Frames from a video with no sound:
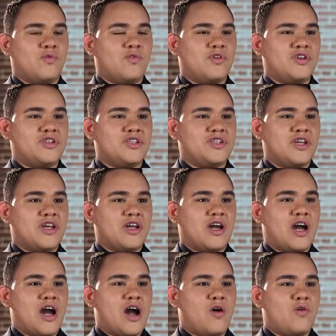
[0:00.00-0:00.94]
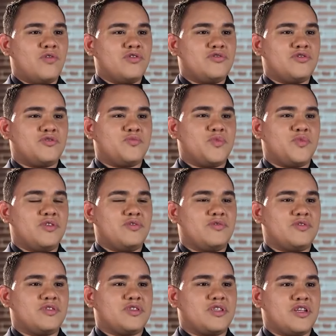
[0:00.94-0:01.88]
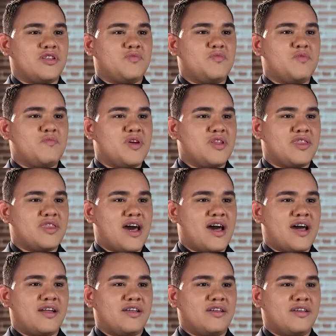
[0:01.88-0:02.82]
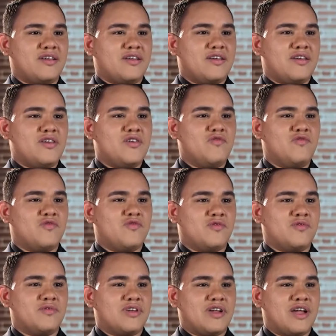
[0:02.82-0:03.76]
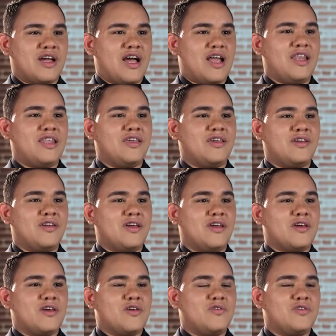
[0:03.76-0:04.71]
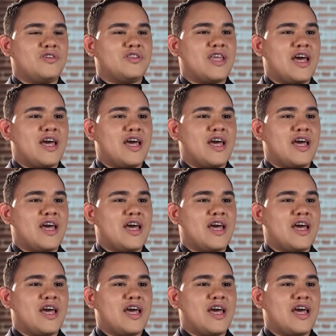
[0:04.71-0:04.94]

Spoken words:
Today, wherever the Holy Spirit sends me, I'll go. There I will be.